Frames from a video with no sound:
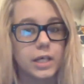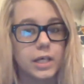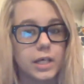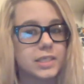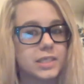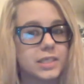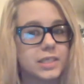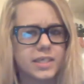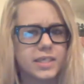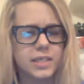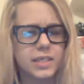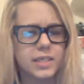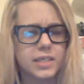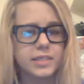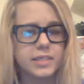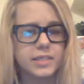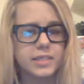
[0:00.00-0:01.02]
Some things to
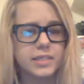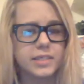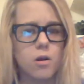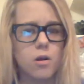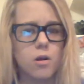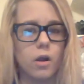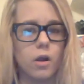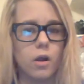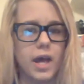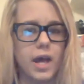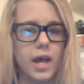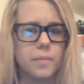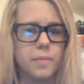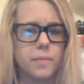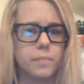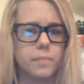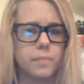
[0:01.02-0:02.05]
consider are
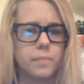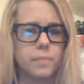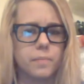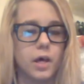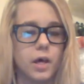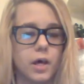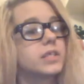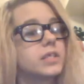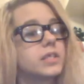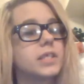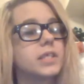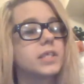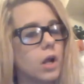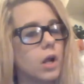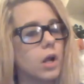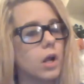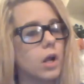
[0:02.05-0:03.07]
that the pieces
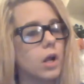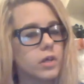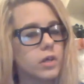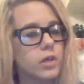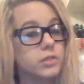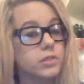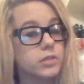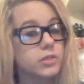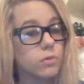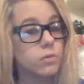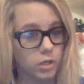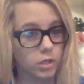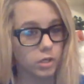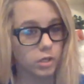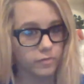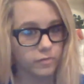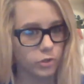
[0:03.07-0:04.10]
that Ralph gives you are
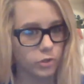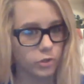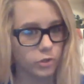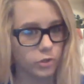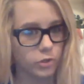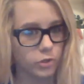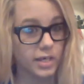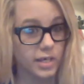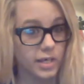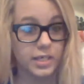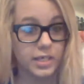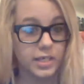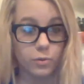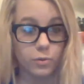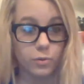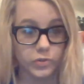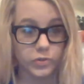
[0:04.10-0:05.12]
given to you because he
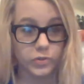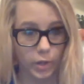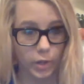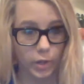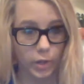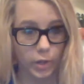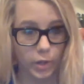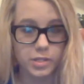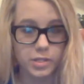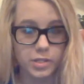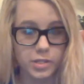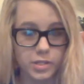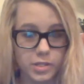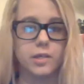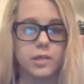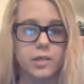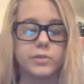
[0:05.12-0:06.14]
knows they're winners,
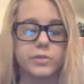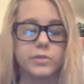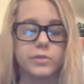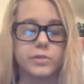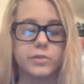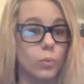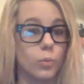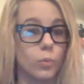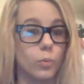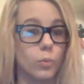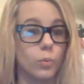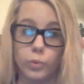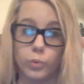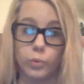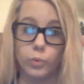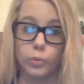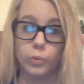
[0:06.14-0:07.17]
and he knows that you will
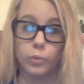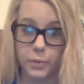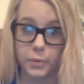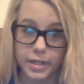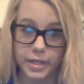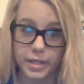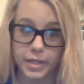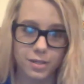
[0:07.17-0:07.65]
do well with it.